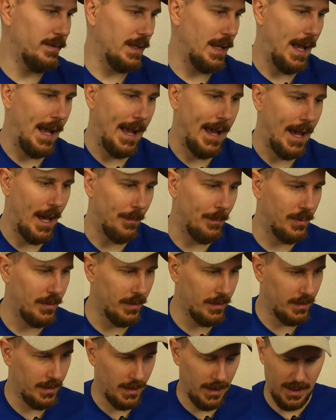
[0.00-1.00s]
the app,
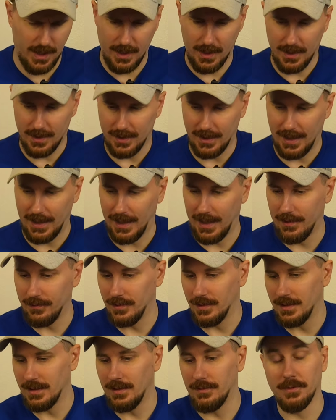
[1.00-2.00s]
and I
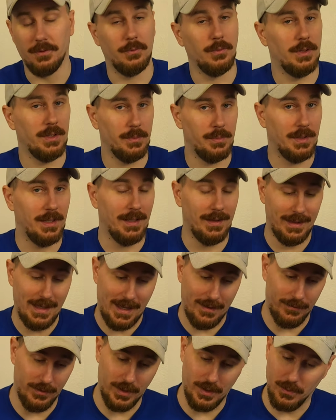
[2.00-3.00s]
haven't even really played
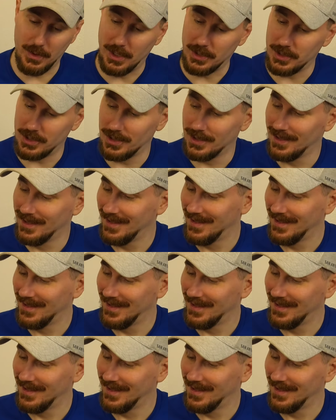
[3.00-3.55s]
that very much.